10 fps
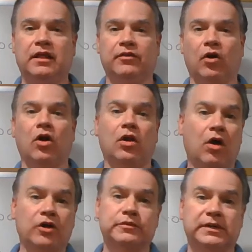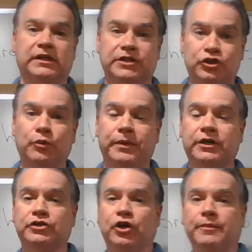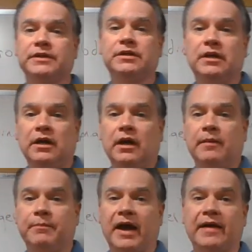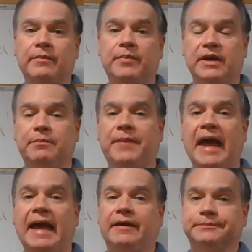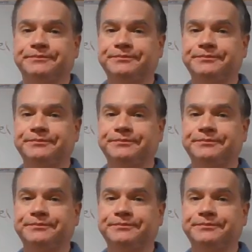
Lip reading: They're all ultimately superdetermined by the Big Bang.